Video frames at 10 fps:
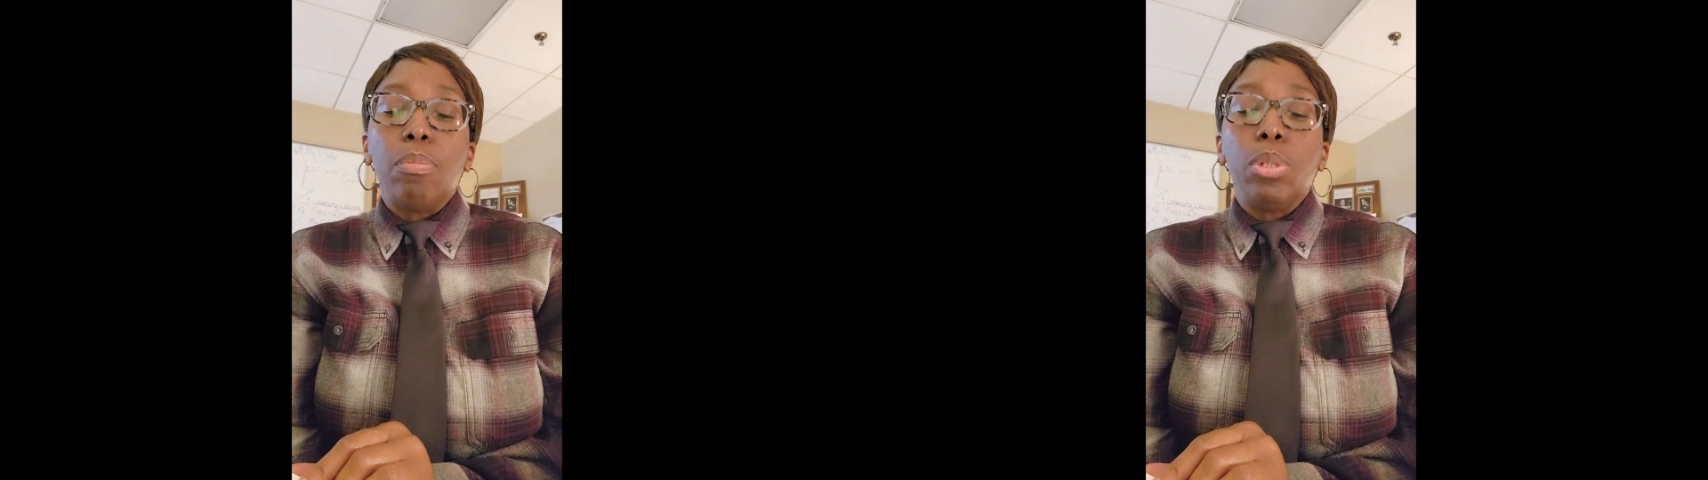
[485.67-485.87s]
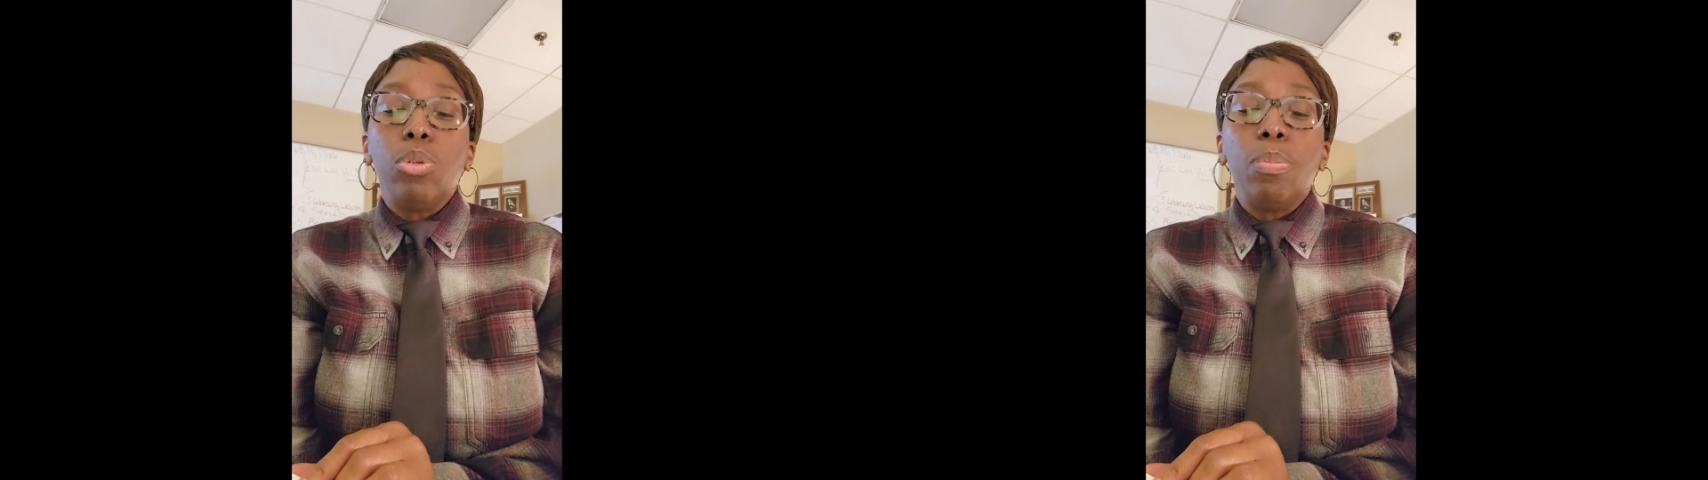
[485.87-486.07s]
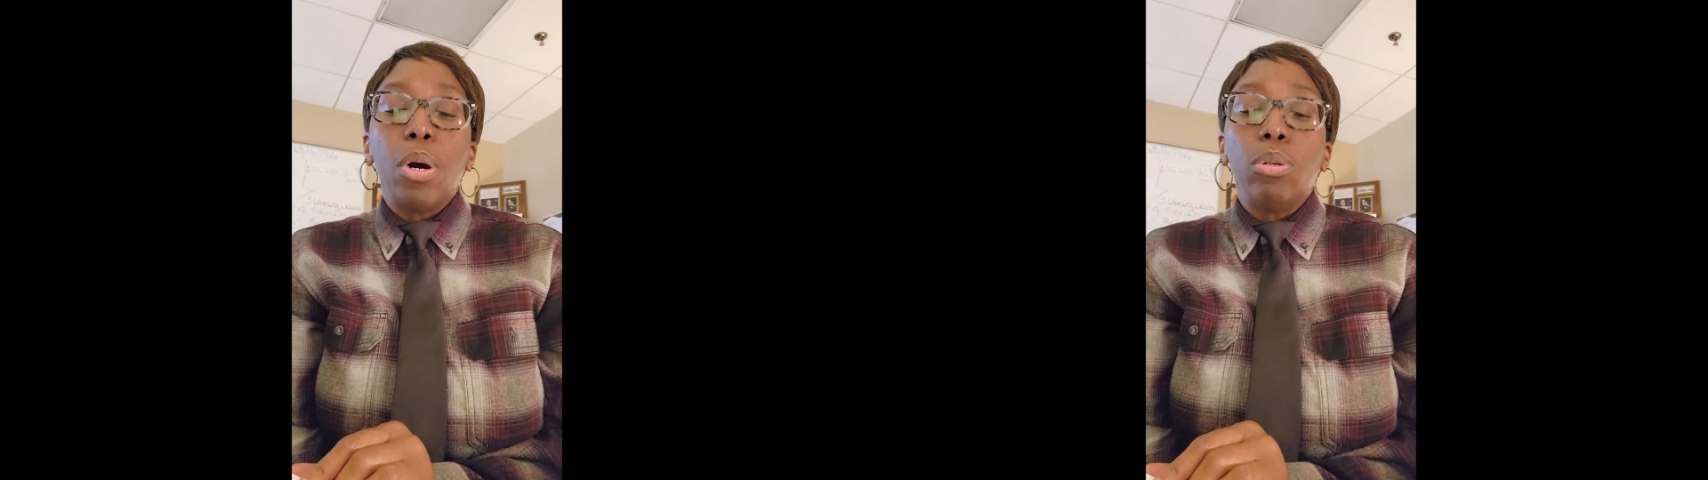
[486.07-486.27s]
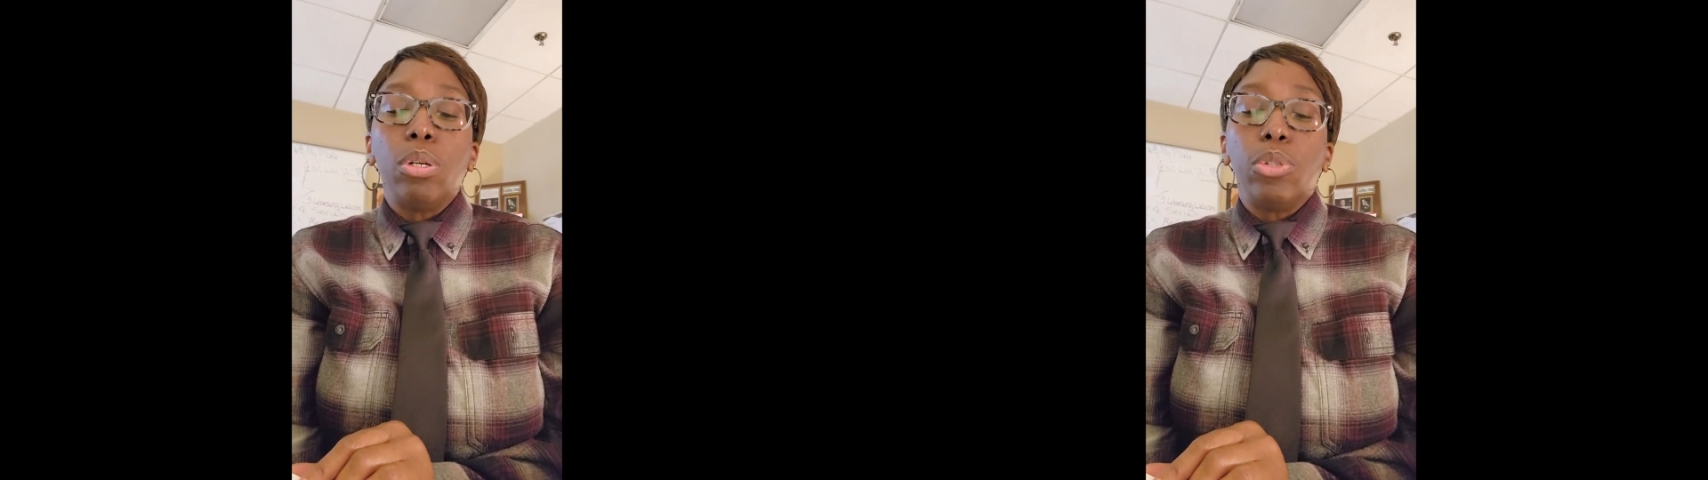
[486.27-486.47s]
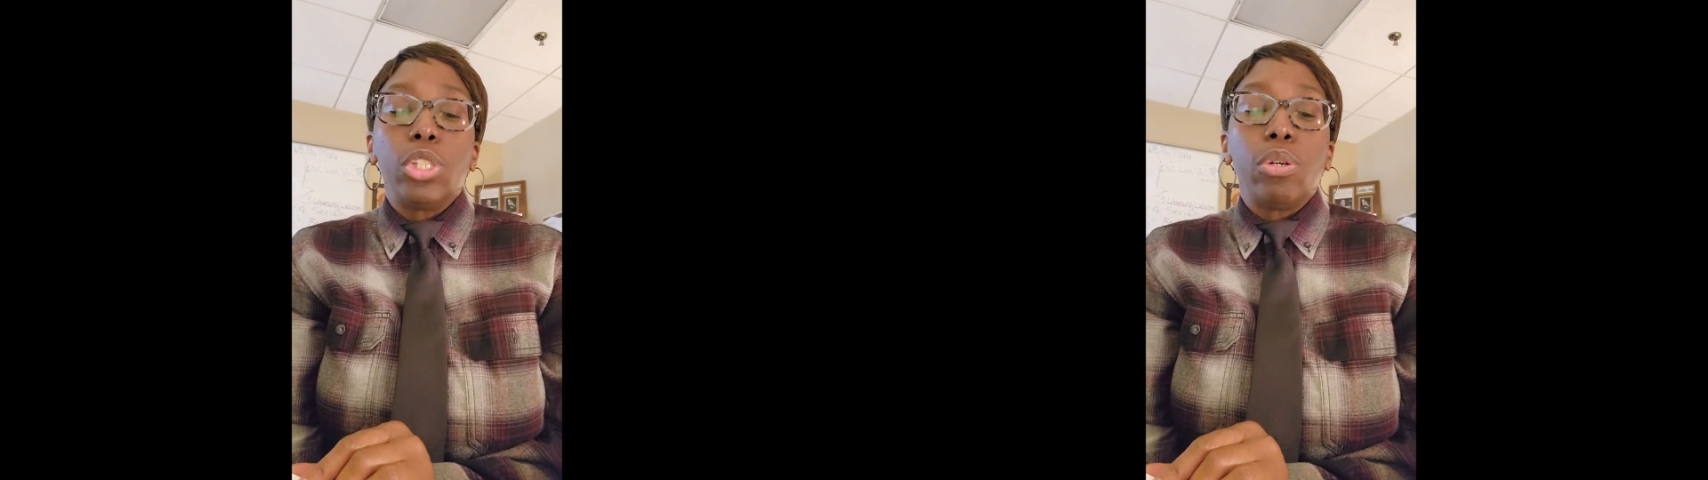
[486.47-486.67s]
blue polo
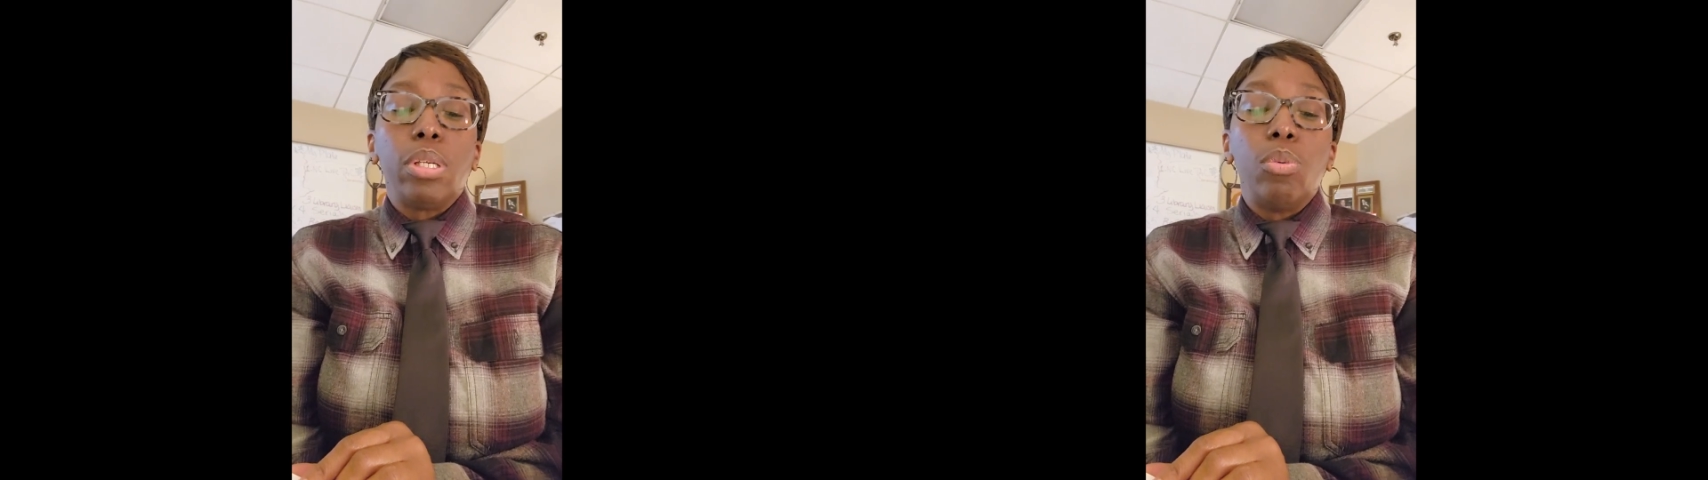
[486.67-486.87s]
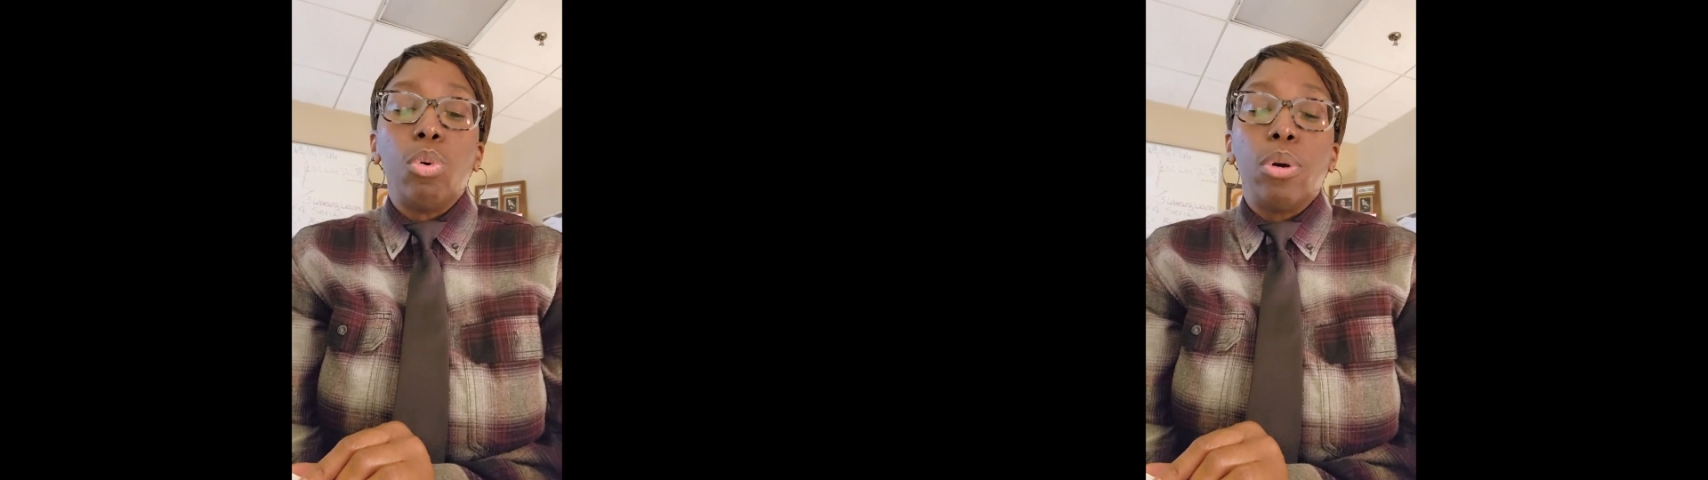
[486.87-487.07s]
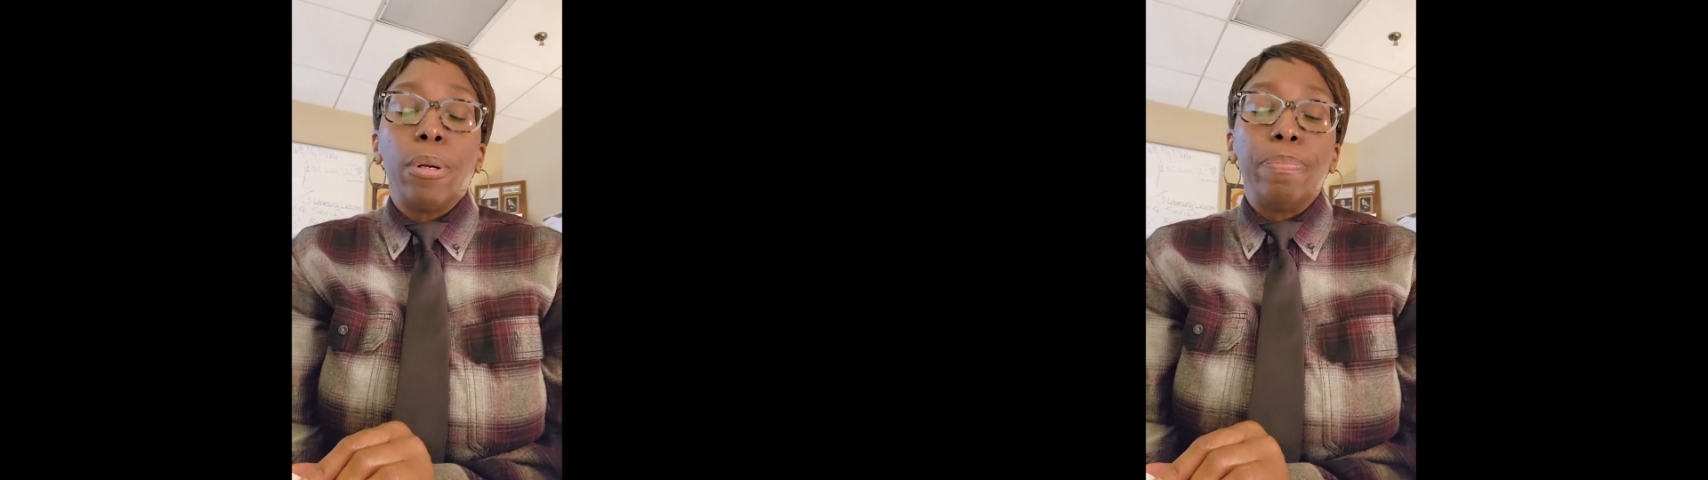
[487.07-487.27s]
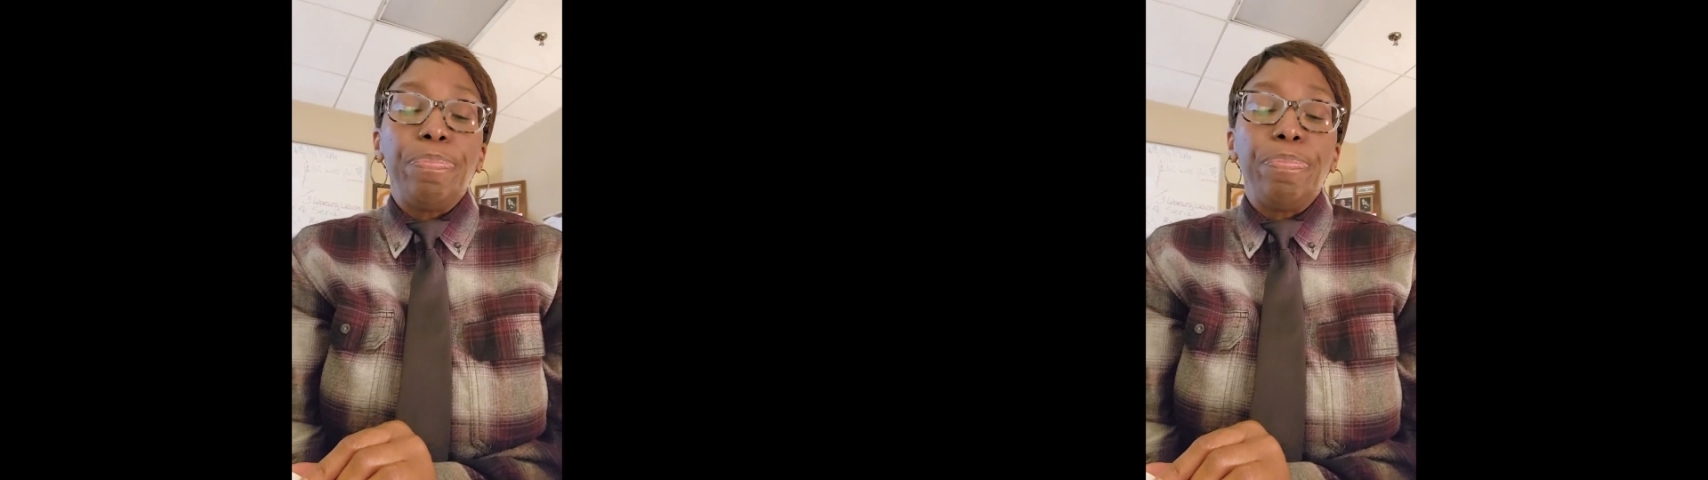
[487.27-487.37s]
shirt he wore.